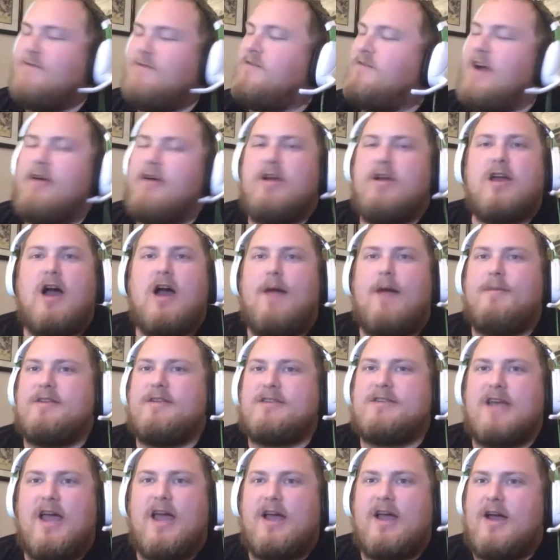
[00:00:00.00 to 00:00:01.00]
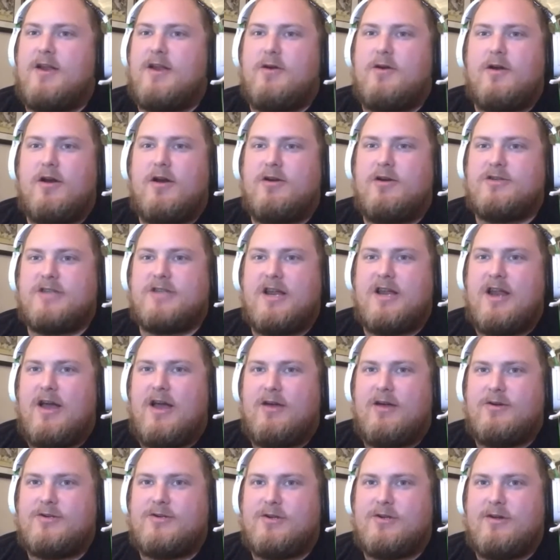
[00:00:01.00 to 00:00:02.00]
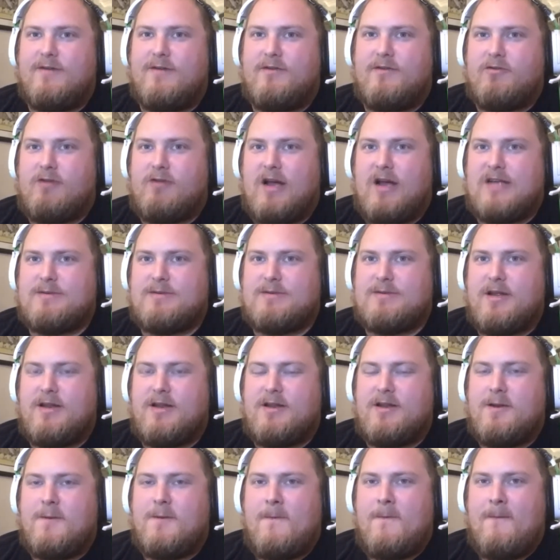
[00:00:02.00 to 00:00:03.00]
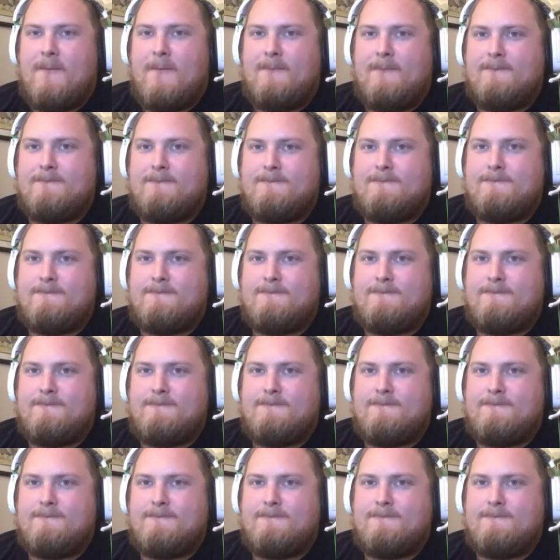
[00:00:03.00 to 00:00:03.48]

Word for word: very common saying. I don't understand how you still haven't grasped it. I'm